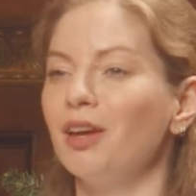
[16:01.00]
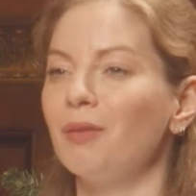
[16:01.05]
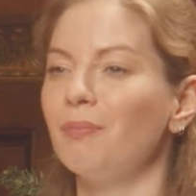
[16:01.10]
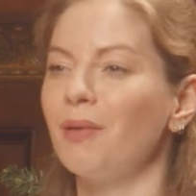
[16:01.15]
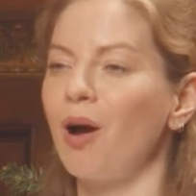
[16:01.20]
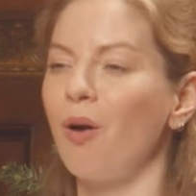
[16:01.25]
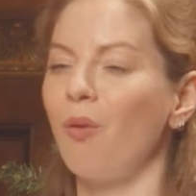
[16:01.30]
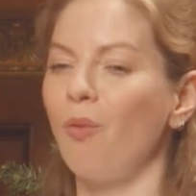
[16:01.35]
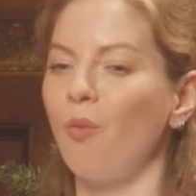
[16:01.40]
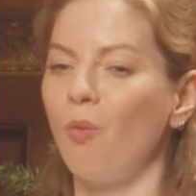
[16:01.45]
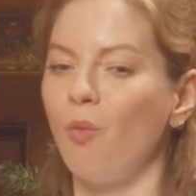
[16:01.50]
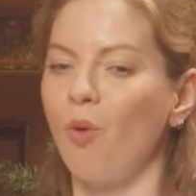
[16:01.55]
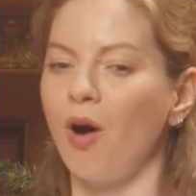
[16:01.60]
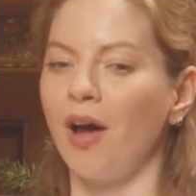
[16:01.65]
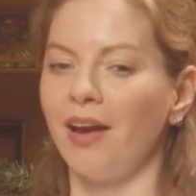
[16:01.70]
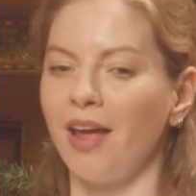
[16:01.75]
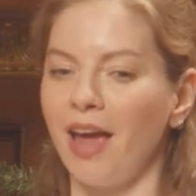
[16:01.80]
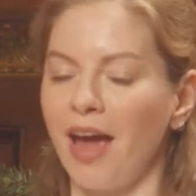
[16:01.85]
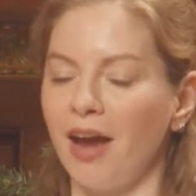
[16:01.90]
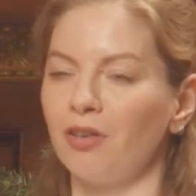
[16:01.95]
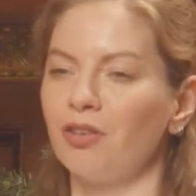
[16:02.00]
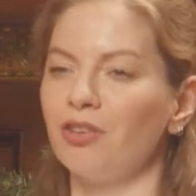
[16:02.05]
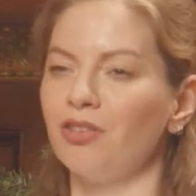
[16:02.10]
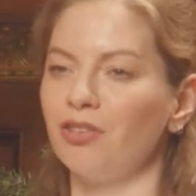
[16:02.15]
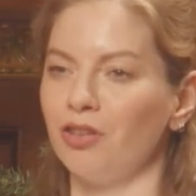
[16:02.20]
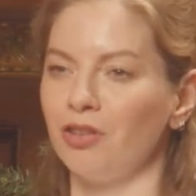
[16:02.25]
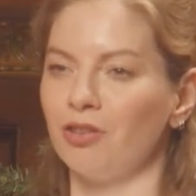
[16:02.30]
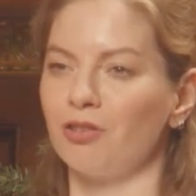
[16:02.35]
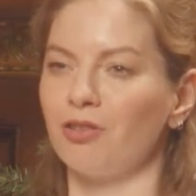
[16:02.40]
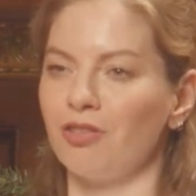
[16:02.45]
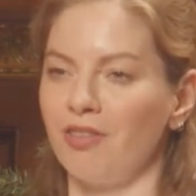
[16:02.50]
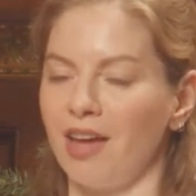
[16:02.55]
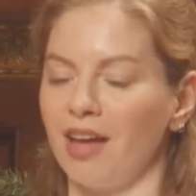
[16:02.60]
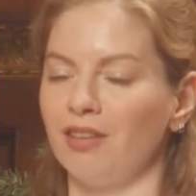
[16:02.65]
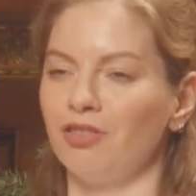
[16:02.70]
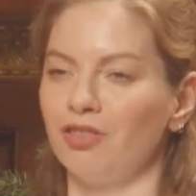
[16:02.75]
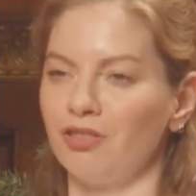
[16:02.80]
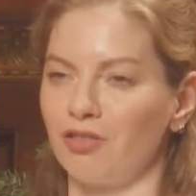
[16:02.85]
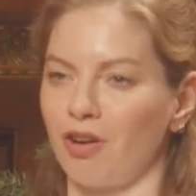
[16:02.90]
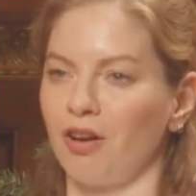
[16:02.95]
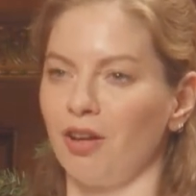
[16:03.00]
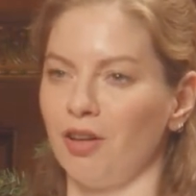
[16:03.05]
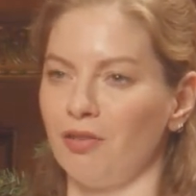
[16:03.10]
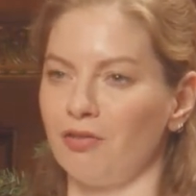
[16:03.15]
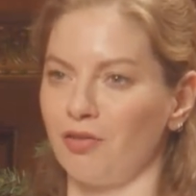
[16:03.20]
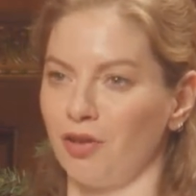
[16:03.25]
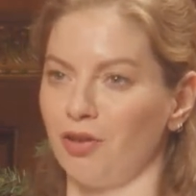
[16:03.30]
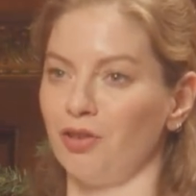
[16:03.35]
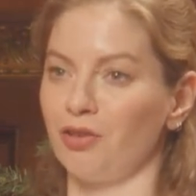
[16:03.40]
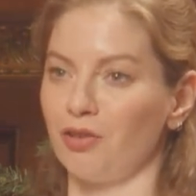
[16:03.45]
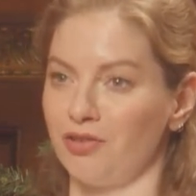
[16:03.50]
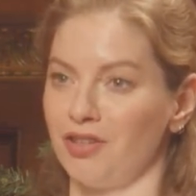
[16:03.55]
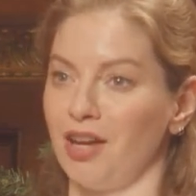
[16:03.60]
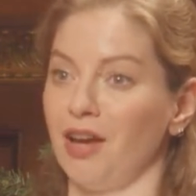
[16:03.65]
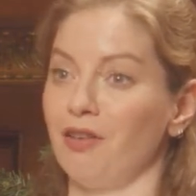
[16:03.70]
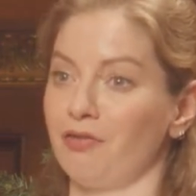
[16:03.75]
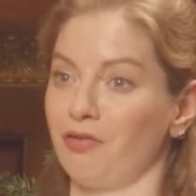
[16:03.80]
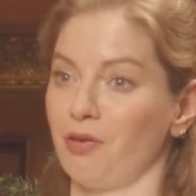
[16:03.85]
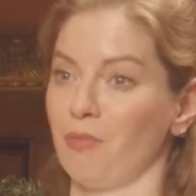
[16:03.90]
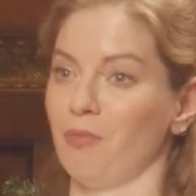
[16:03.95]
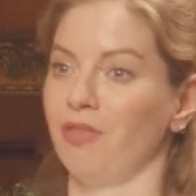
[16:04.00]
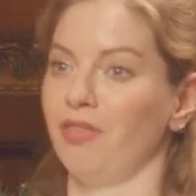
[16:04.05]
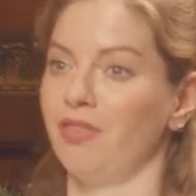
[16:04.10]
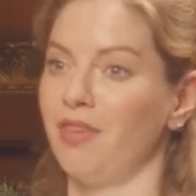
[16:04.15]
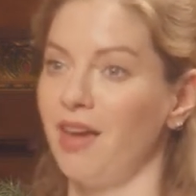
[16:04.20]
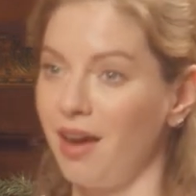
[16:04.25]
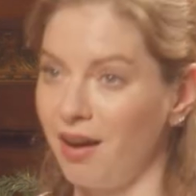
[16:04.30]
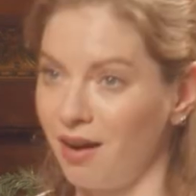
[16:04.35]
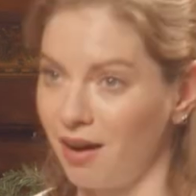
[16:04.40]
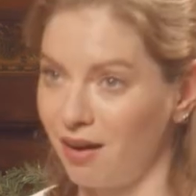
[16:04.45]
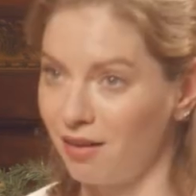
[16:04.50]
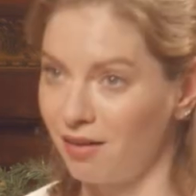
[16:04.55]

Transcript: about what energy you're then starting for your day from there.